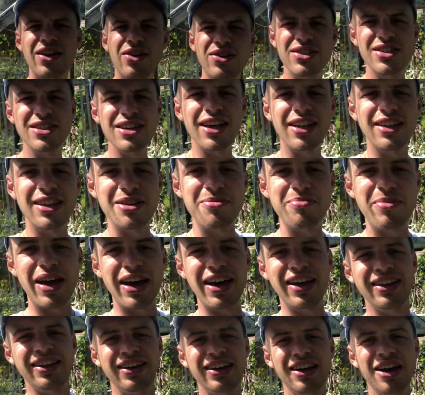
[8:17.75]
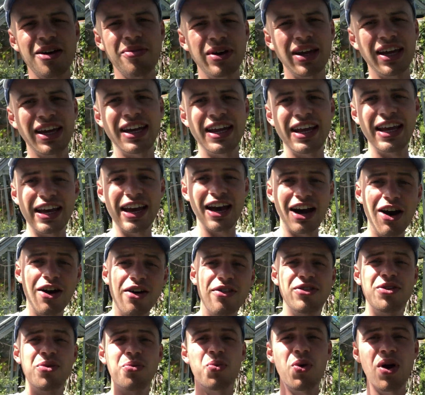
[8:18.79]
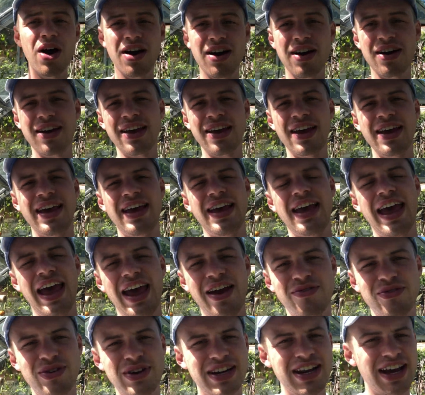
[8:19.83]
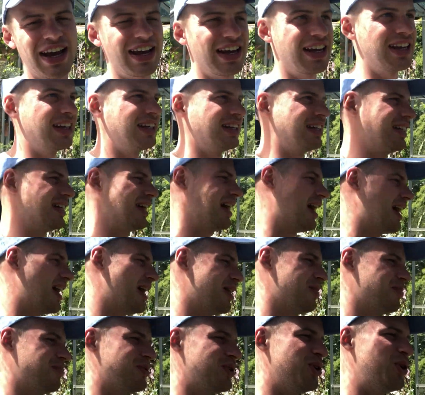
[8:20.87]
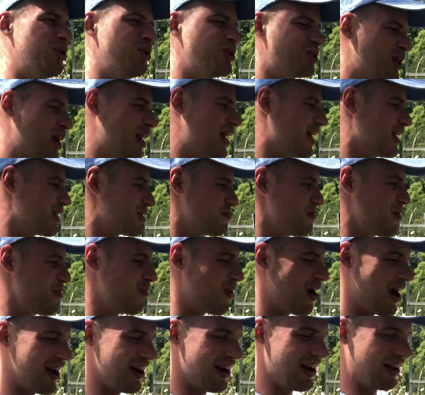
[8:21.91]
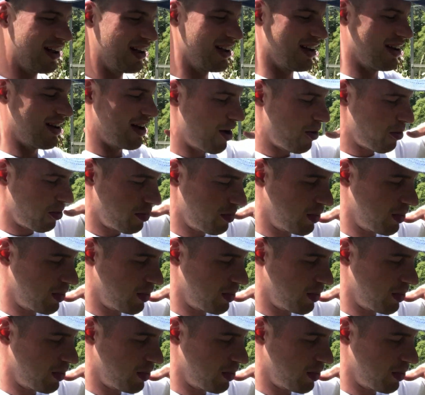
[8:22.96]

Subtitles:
There is nothing better than coming in here after work every day. Usually it's been raining, and helping